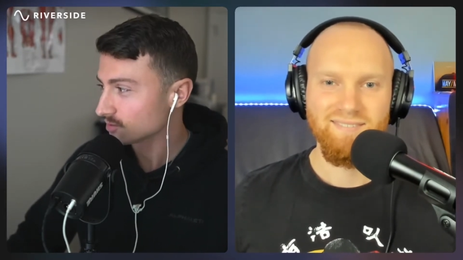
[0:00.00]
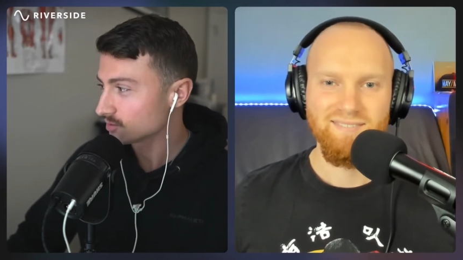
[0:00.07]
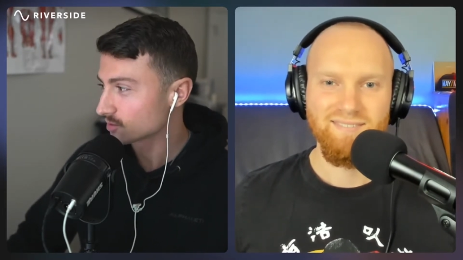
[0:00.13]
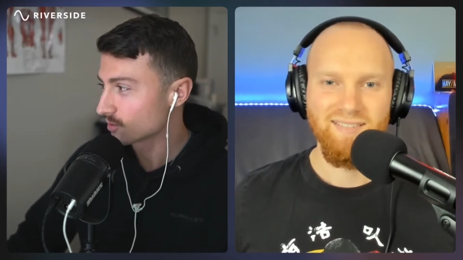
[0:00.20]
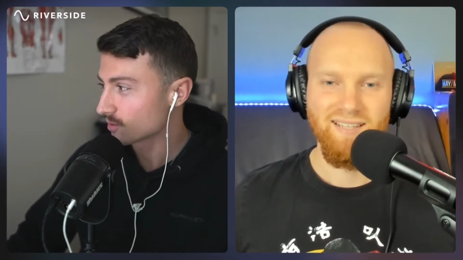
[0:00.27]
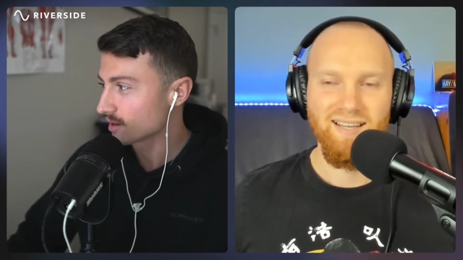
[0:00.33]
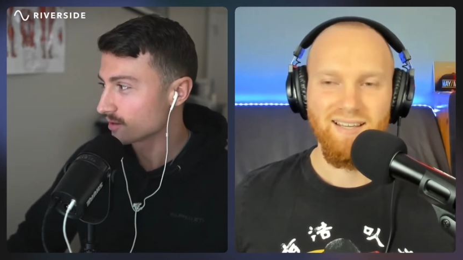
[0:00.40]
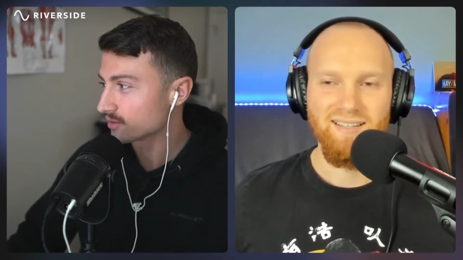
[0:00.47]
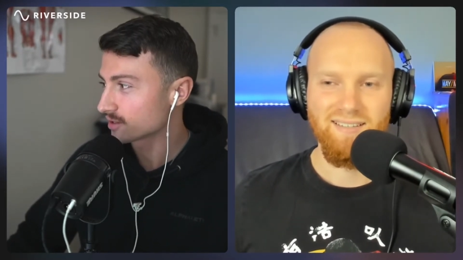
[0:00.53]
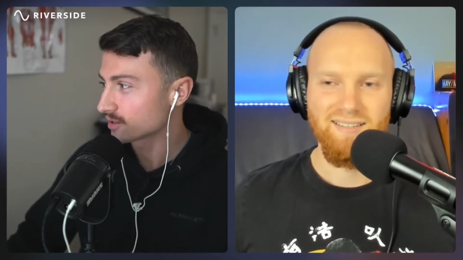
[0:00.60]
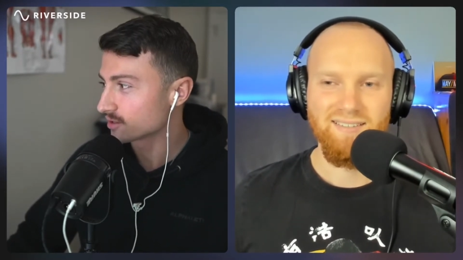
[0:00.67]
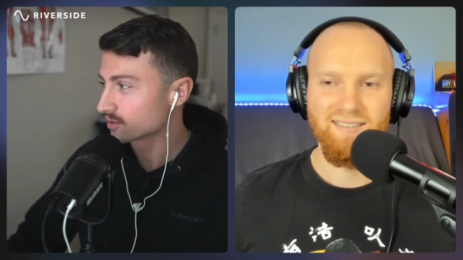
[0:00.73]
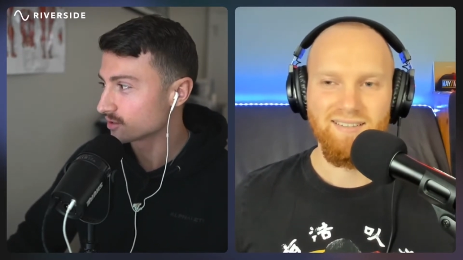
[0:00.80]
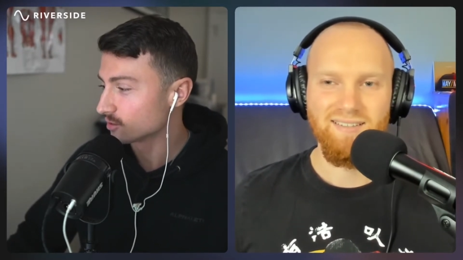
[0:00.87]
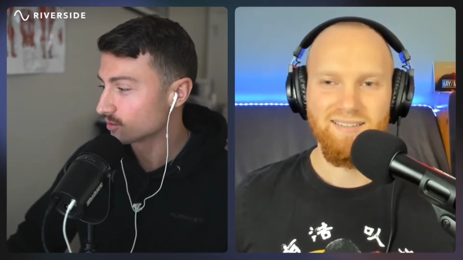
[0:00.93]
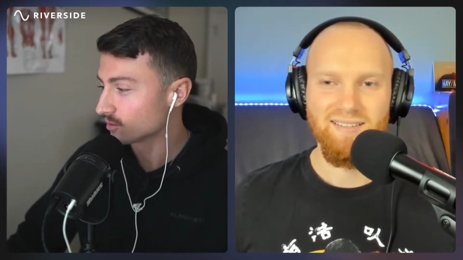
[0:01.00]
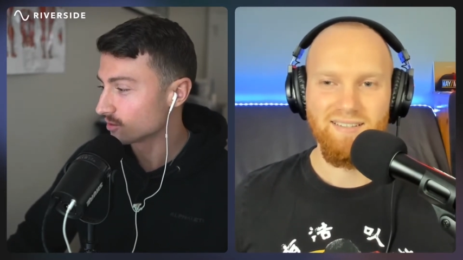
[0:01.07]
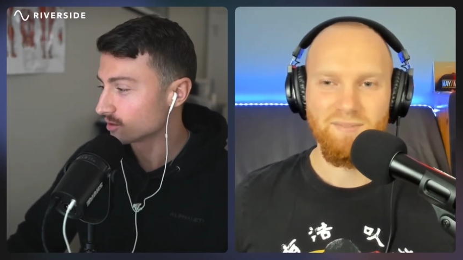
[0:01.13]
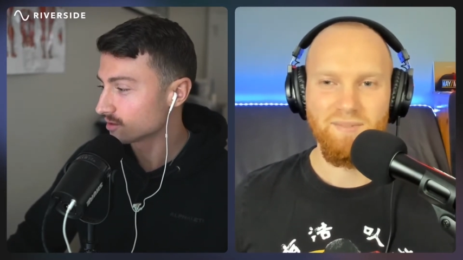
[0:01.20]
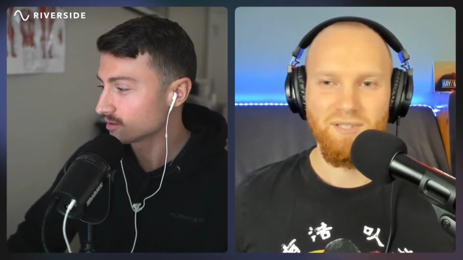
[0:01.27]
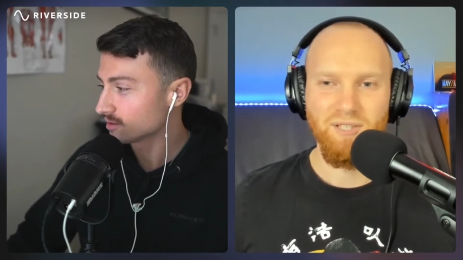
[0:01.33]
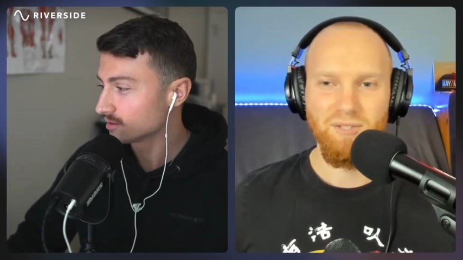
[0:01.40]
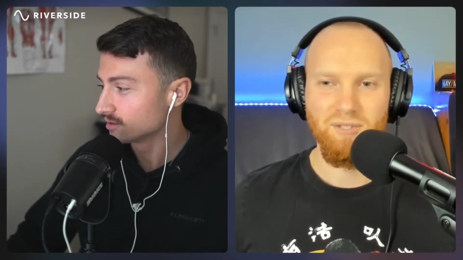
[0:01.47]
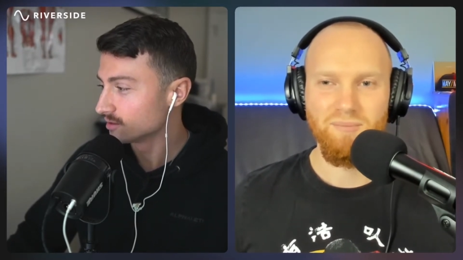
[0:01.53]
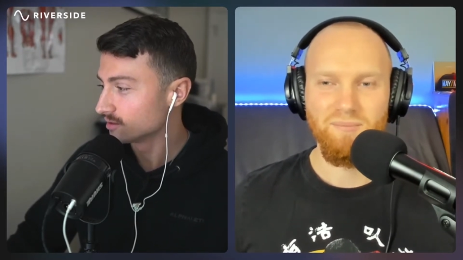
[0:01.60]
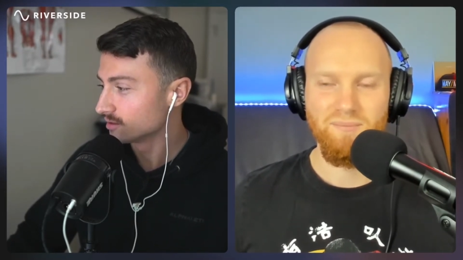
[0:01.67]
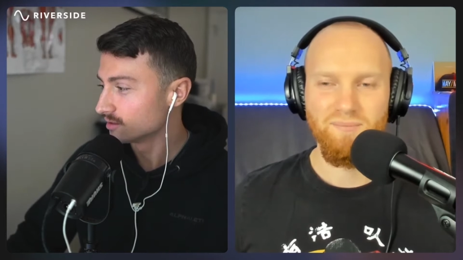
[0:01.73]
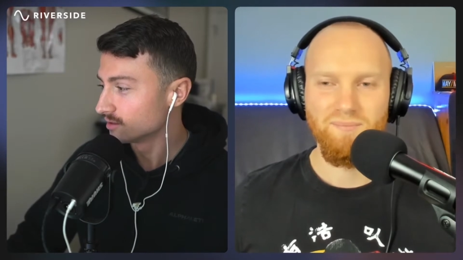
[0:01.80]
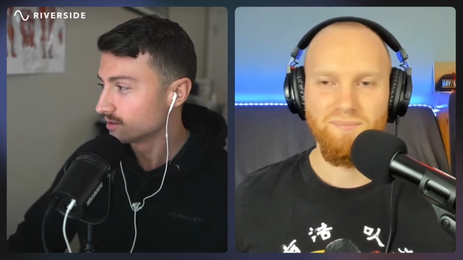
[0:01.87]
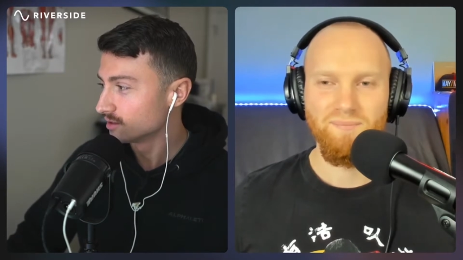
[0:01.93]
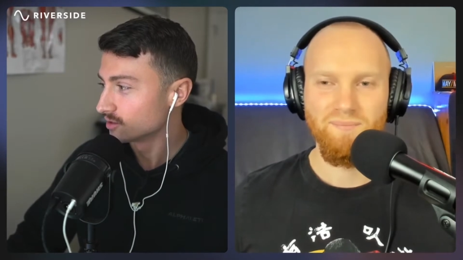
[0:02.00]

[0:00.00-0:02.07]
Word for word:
Speaker 1: So I yeah, think it's your a, it's been a good group.